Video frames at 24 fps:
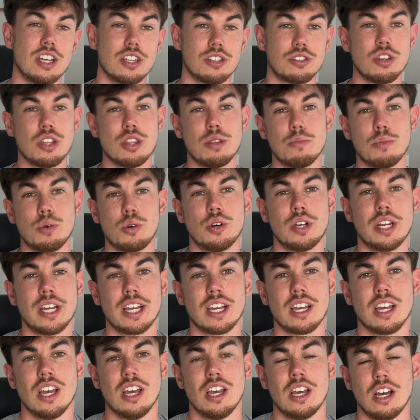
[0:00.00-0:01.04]
So in the
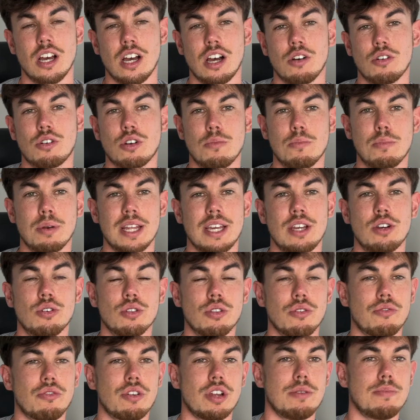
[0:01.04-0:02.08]
morning, I'll complete all
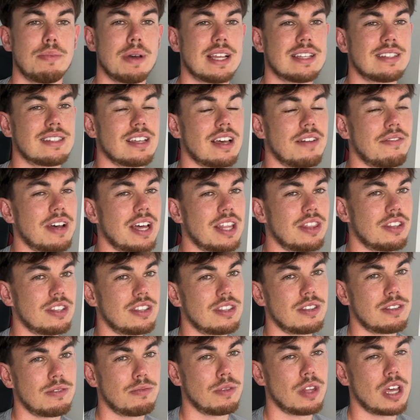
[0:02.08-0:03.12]
the free bets that I've
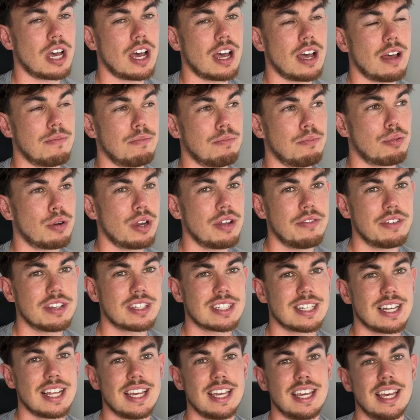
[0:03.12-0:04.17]
had
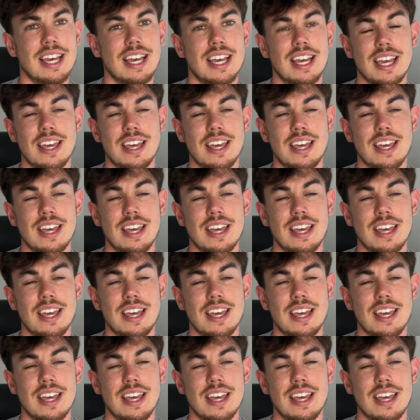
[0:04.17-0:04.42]
previously.